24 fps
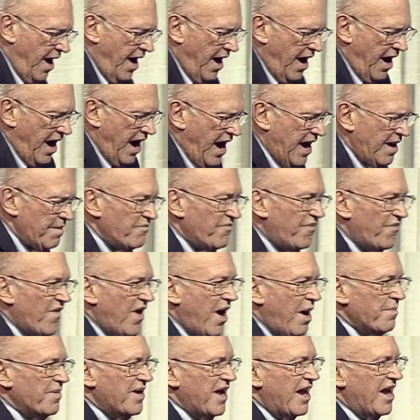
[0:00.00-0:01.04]

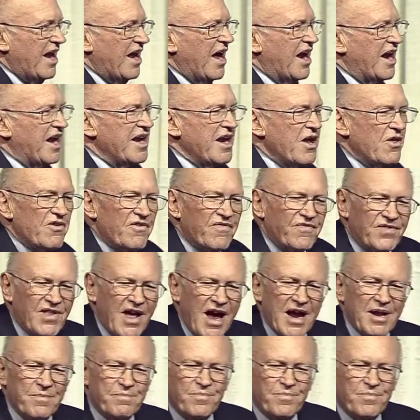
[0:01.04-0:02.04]
I'm getting on another flight,